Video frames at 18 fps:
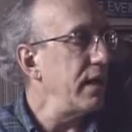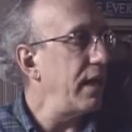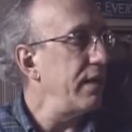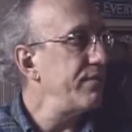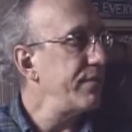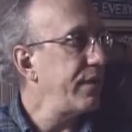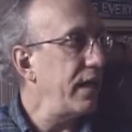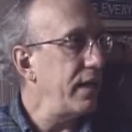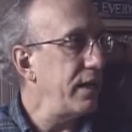
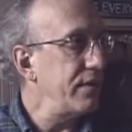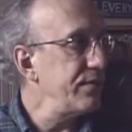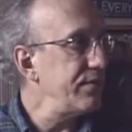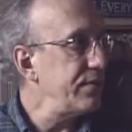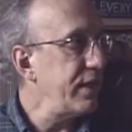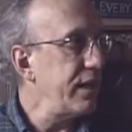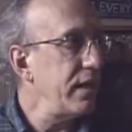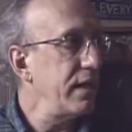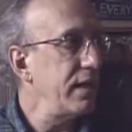
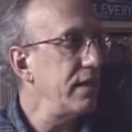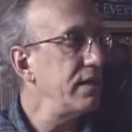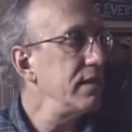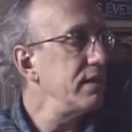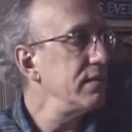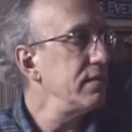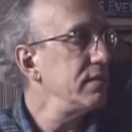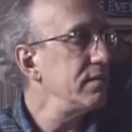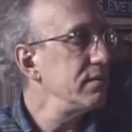Afghanistan
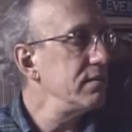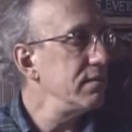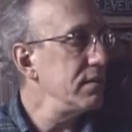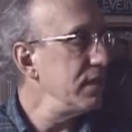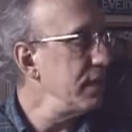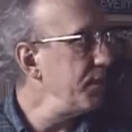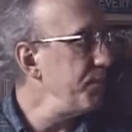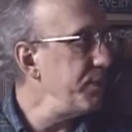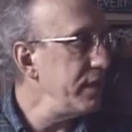and
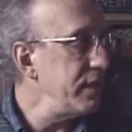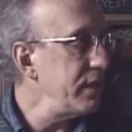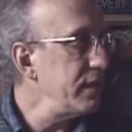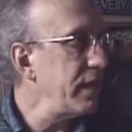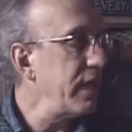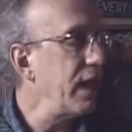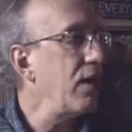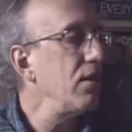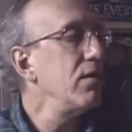Libya
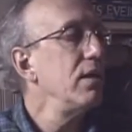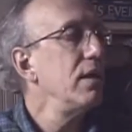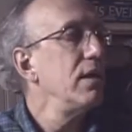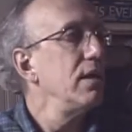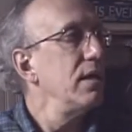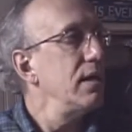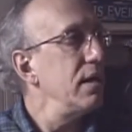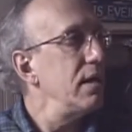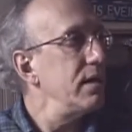now
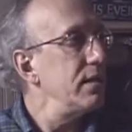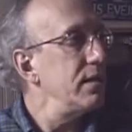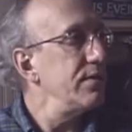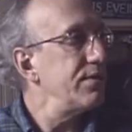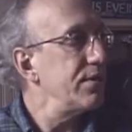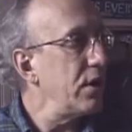is